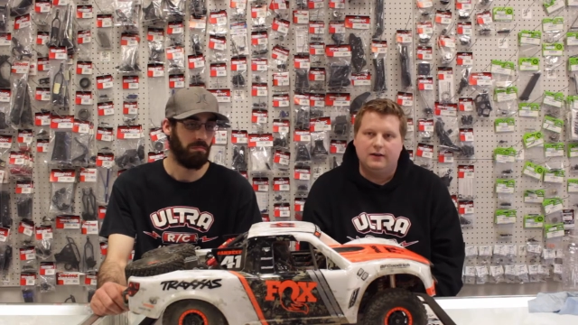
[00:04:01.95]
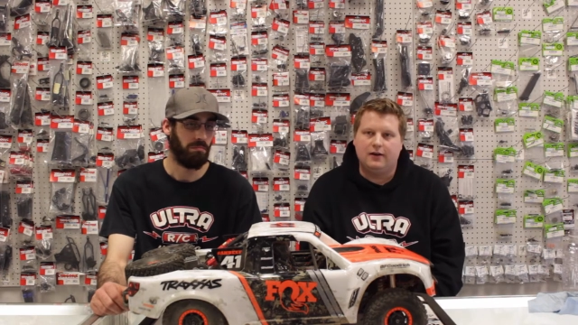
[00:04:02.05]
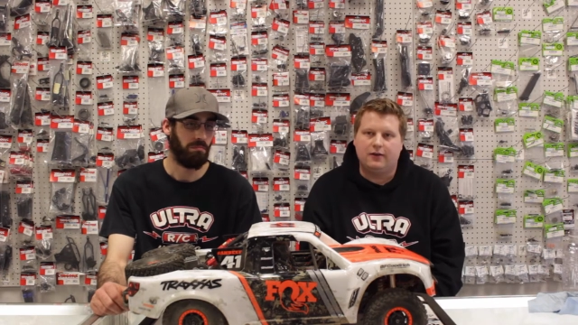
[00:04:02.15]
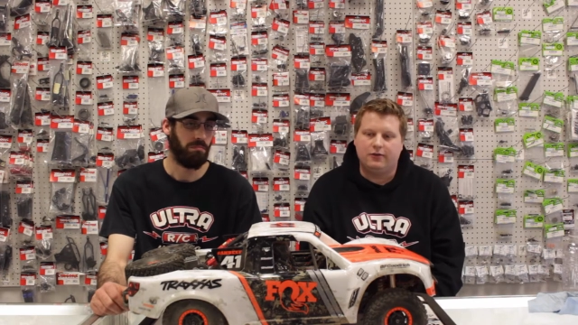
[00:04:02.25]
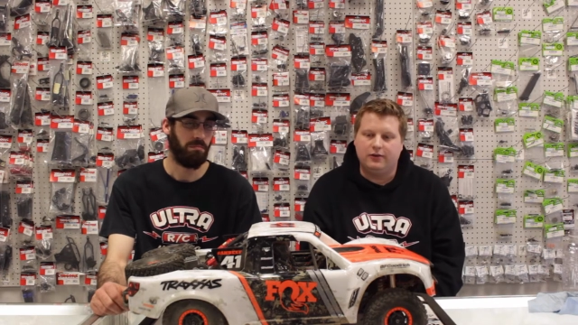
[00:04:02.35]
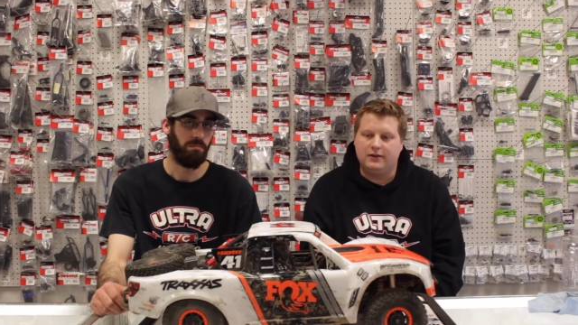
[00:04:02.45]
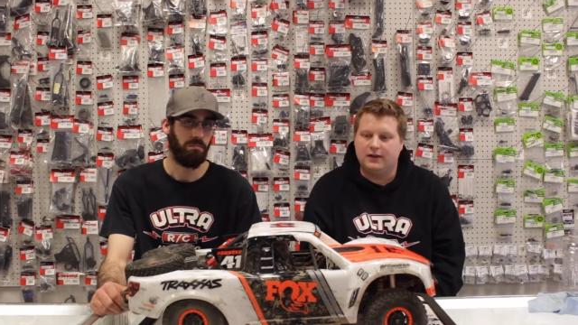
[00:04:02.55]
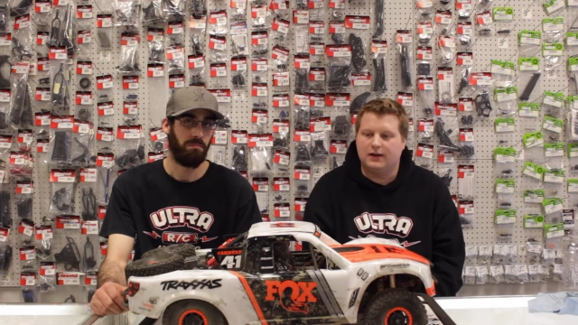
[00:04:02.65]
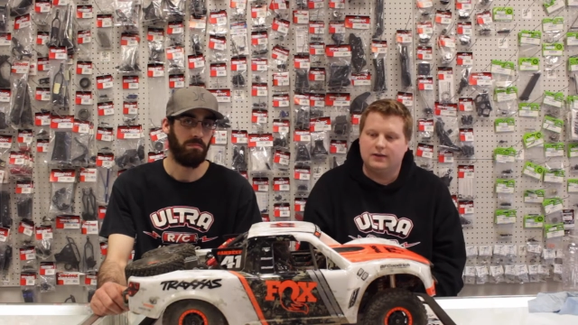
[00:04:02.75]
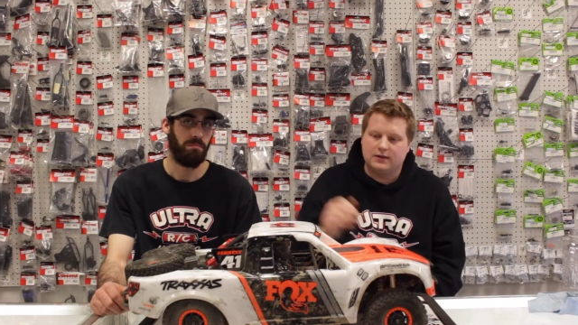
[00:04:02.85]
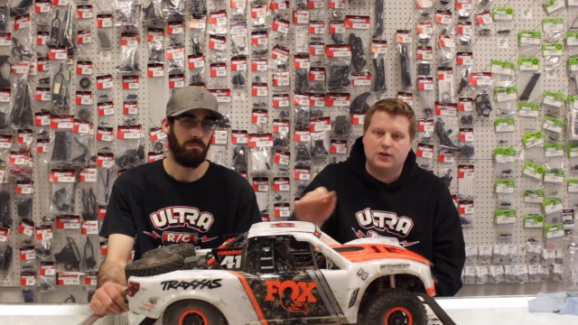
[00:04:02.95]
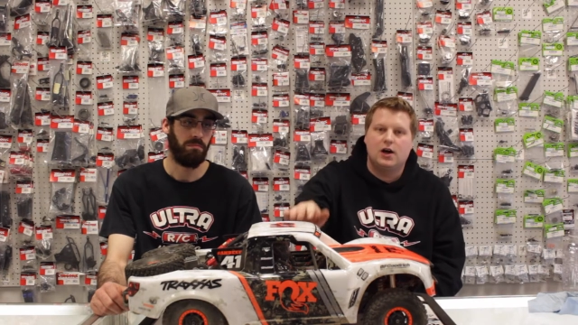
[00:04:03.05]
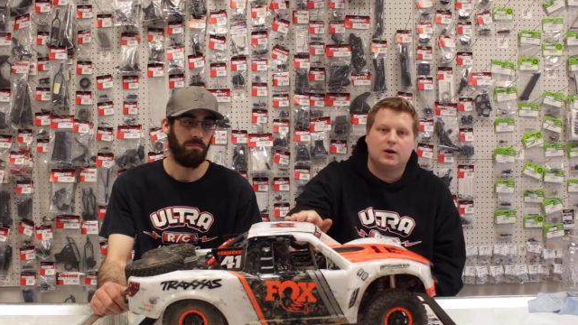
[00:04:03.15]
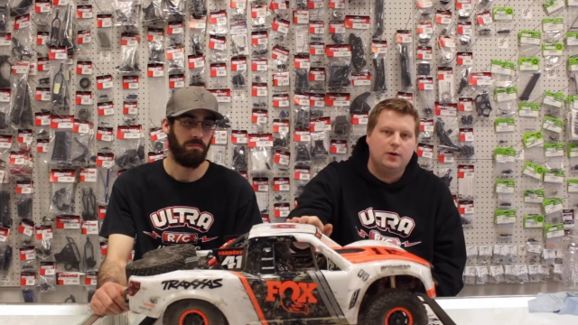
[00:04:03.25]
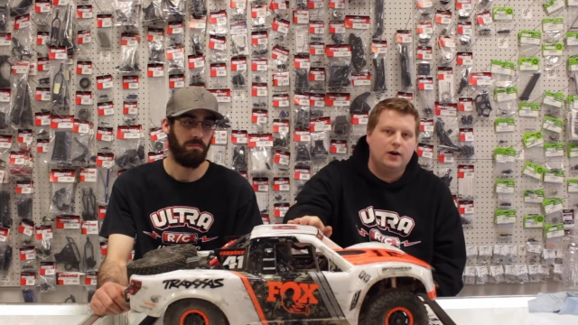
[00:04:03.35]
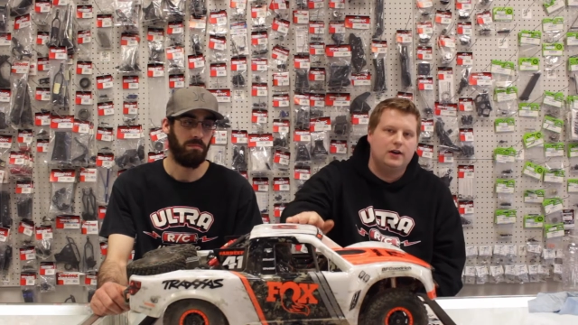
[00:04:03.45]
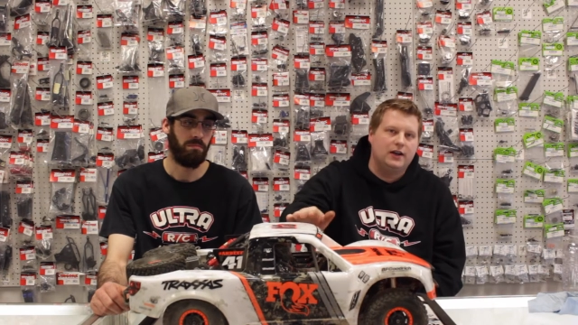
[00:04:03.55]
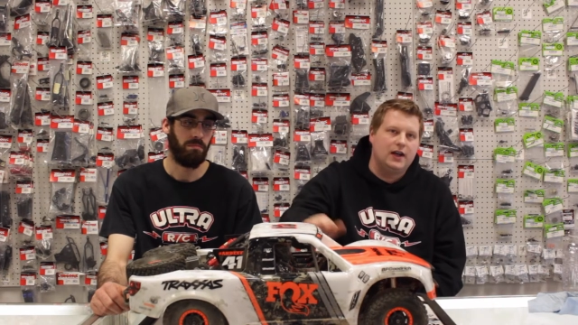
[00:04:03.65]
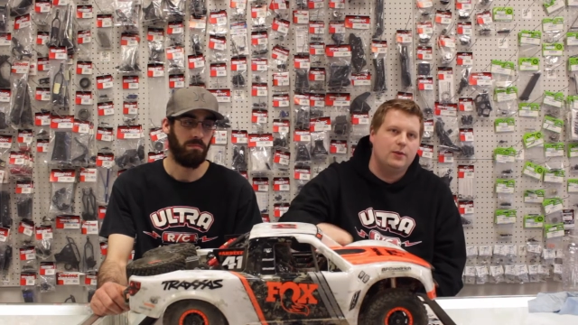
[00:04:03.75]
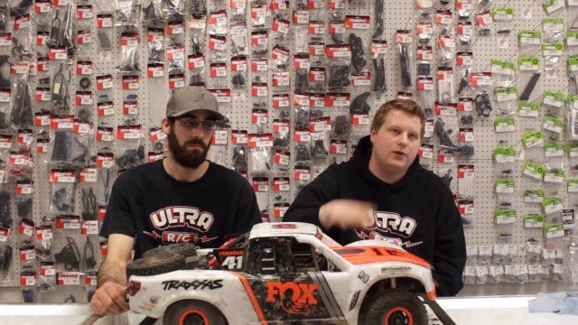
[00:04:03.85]
Speaker 1: not really digging the stock body
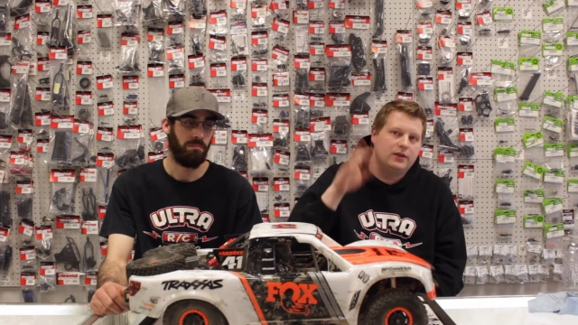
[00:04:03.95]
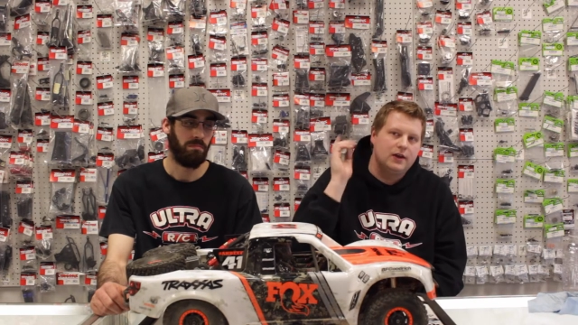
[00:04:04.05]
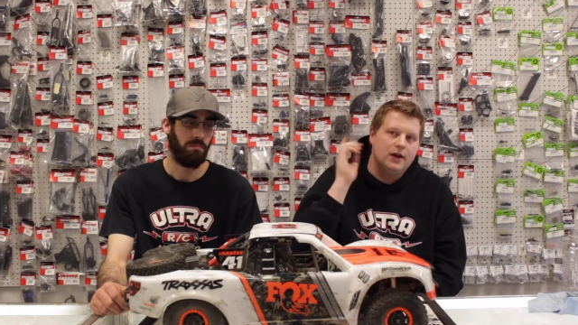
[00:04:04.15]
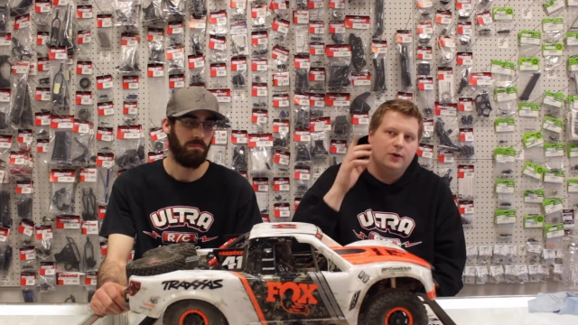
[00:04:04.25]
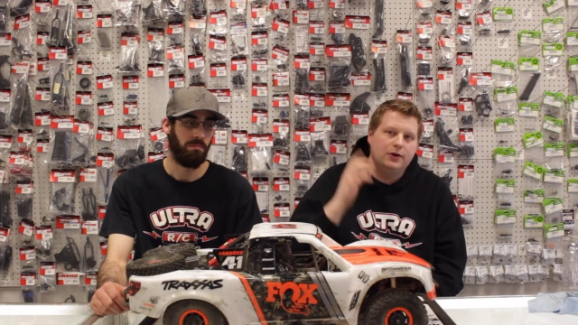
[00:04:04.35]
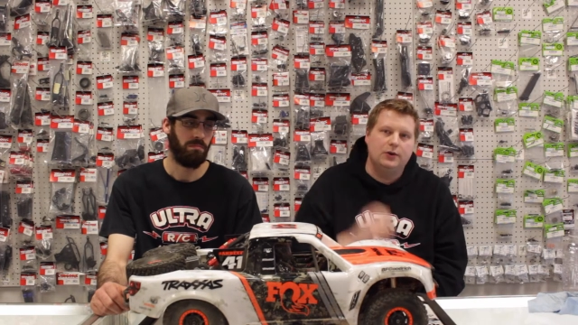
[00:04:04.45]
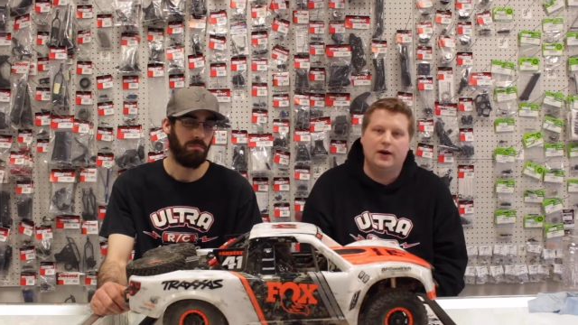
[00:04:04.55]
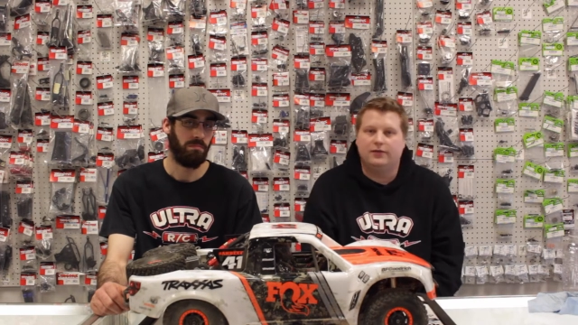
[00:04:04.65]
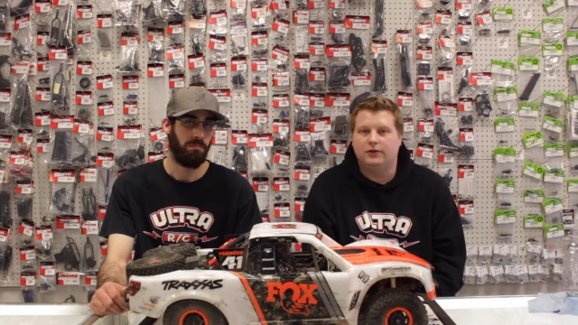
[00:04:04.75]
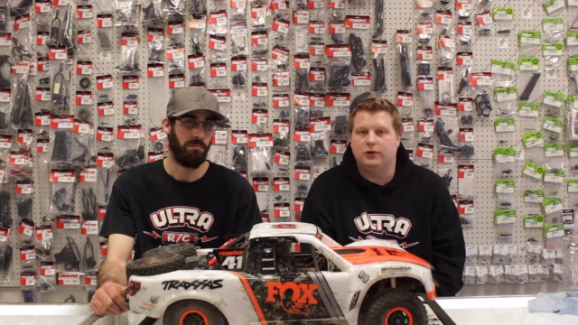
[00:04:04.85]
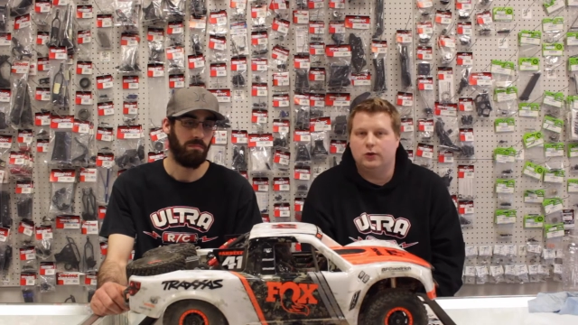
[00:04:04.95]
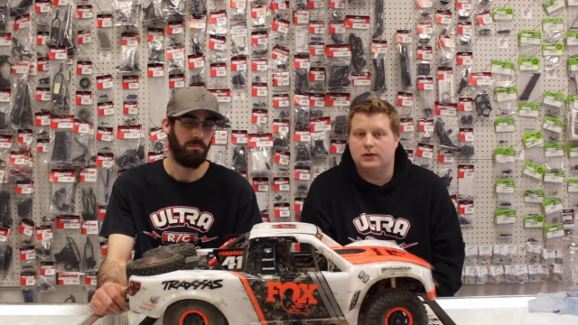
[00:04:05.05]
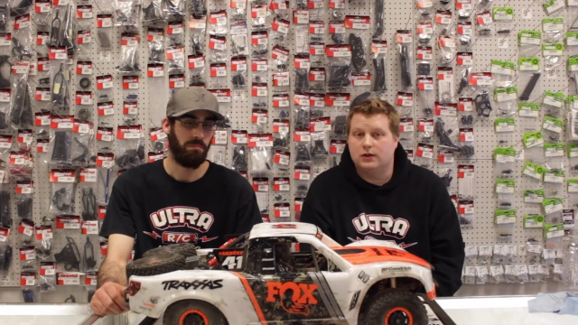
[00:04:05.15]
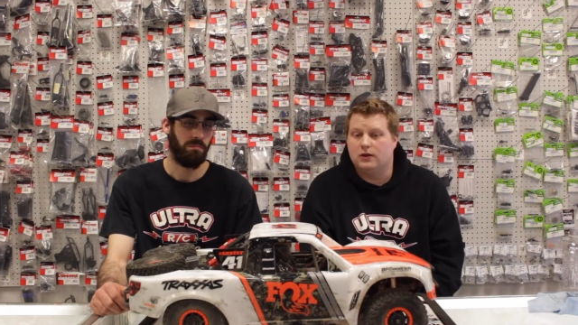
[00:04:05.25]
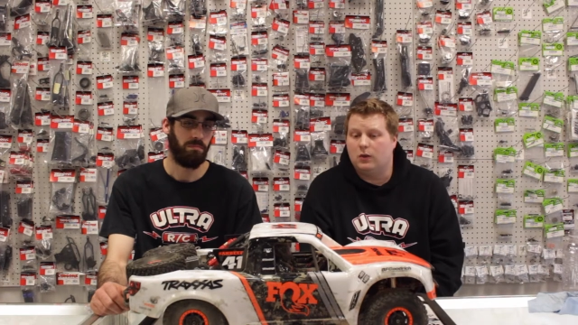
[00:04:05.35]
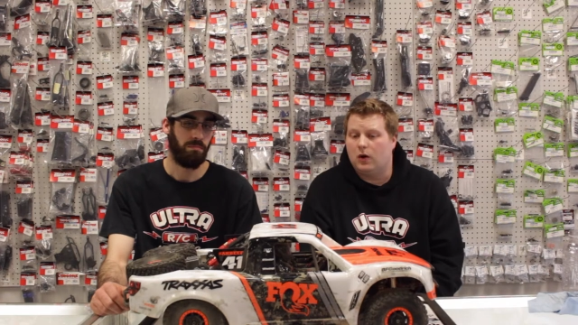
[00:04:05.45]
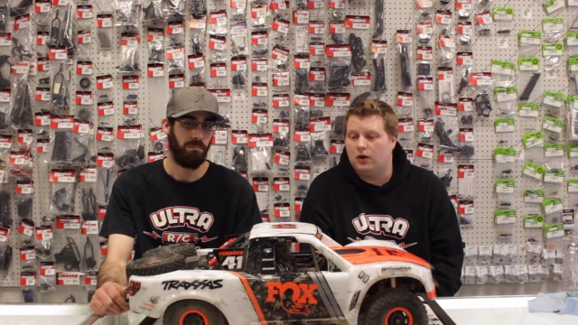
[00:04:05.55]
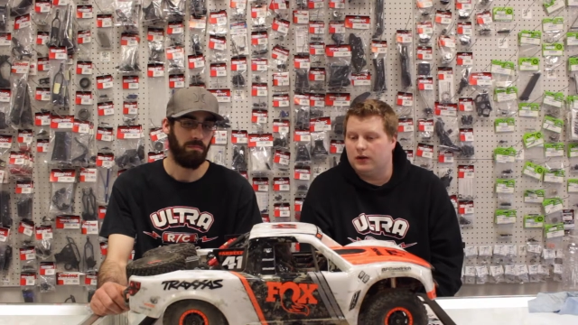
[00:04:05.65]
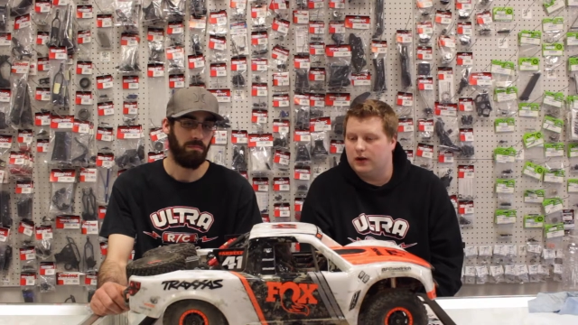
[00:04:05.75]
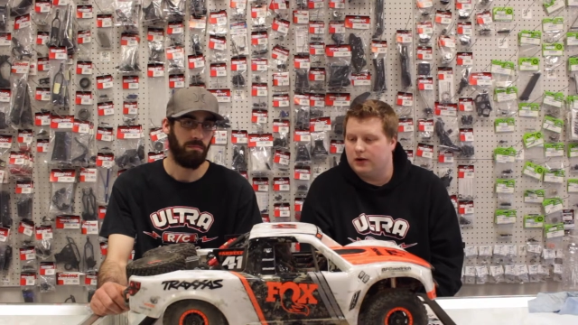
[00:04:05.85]
you came with, we do have clear ones on the
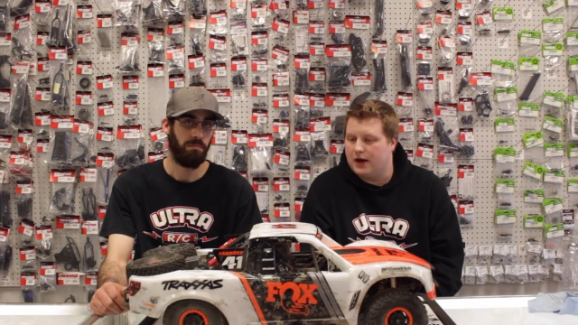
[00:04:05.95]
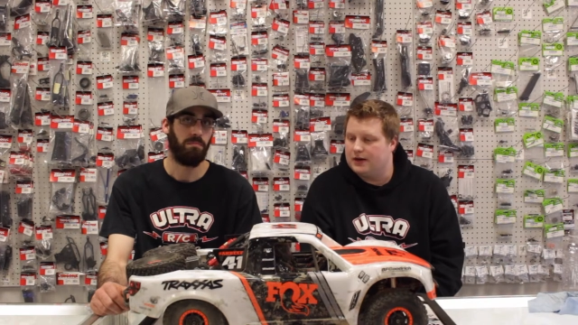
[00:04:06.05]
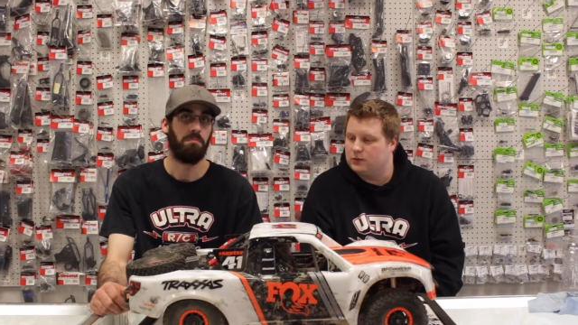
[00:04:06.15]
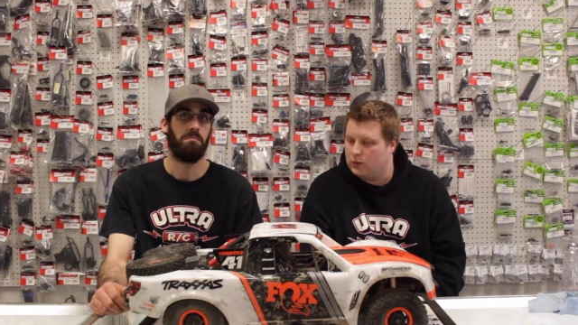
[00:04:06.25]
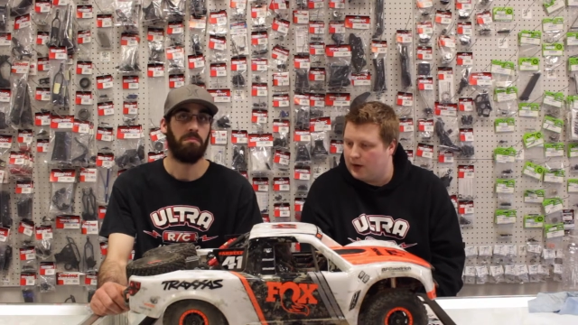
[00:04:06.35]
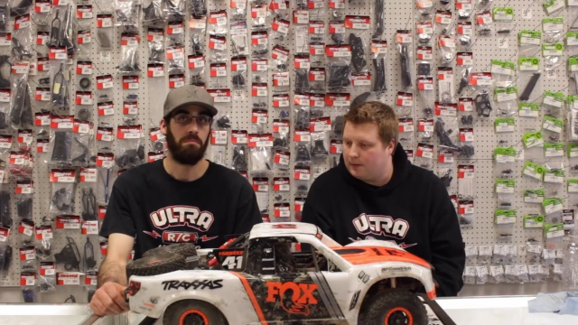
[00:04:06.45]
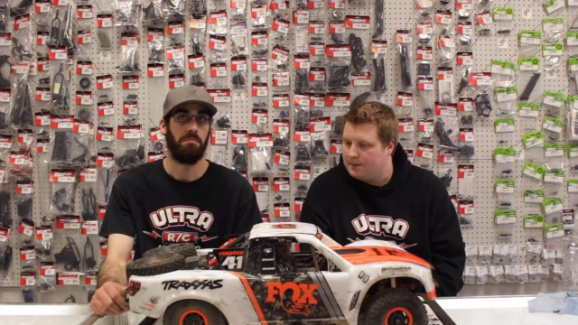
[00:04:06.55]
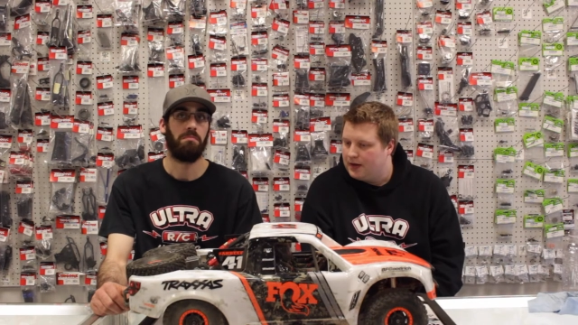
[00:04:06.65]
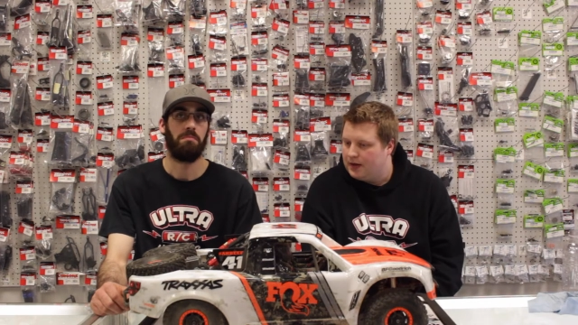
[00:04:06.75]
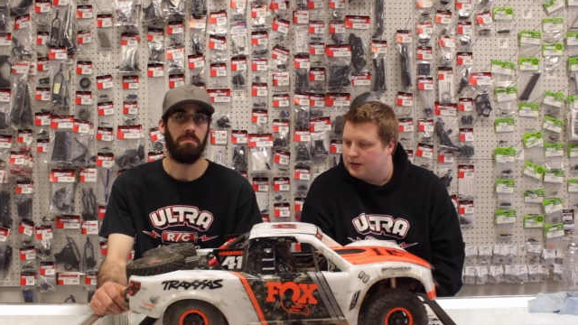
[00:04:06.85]
wall here as well.